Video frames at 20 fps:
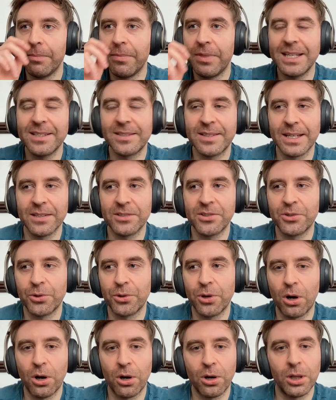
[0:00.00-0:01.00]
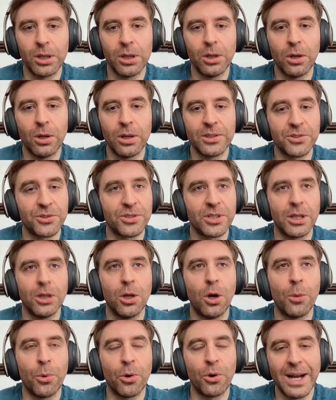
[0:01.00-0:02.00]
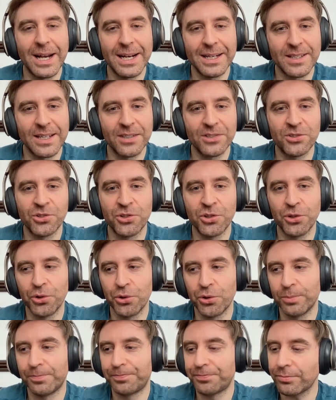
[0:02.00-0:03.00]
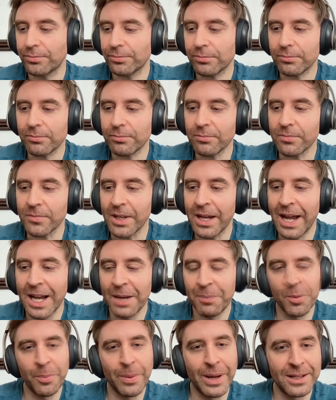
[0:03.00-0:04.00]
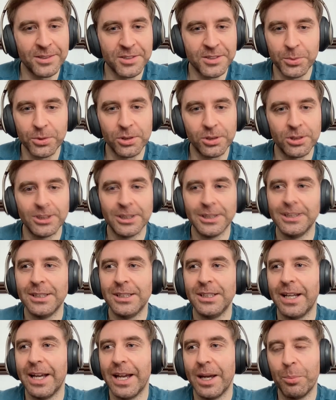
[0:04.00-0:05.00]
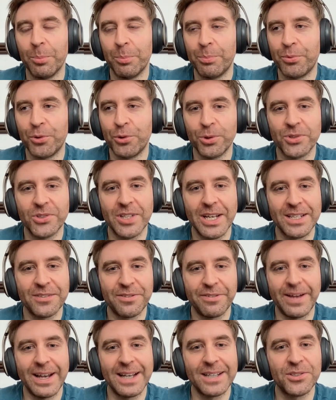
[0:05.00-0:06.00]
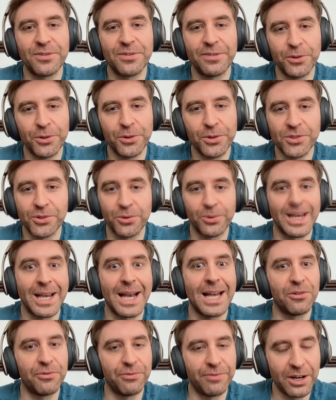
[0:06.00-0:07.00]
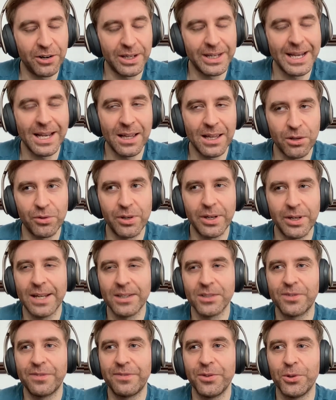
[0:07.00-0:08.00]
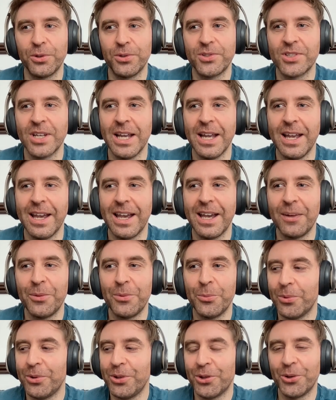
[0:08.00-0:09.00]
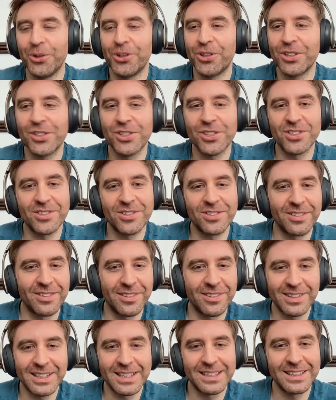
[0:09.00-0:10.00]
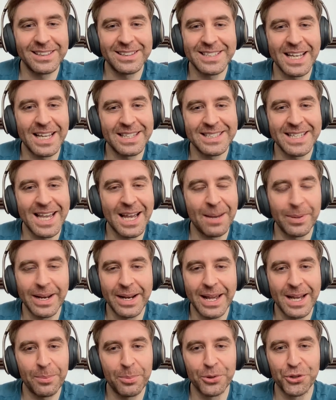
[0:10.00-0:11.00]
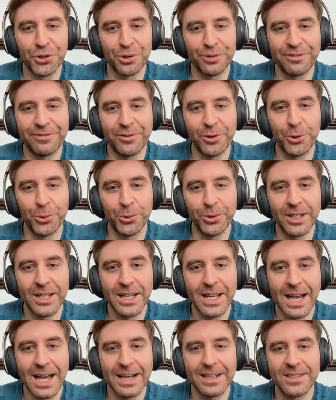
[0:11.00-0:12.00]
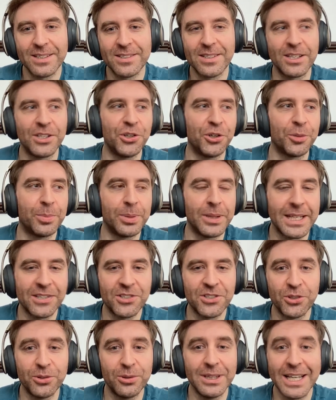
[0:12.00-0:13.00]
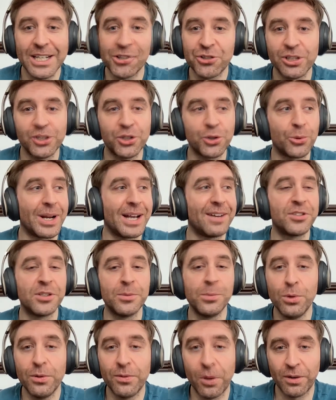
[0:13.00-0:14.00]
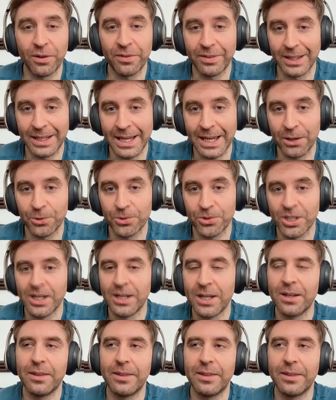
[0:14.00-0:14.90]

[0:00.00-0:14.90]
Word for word: These days there's a lot more access to hyperpalatable processed fast foods, so very calorie dense foods. And you can just tap an app on your phone and it's at your place. You literally don't have to move off the couch.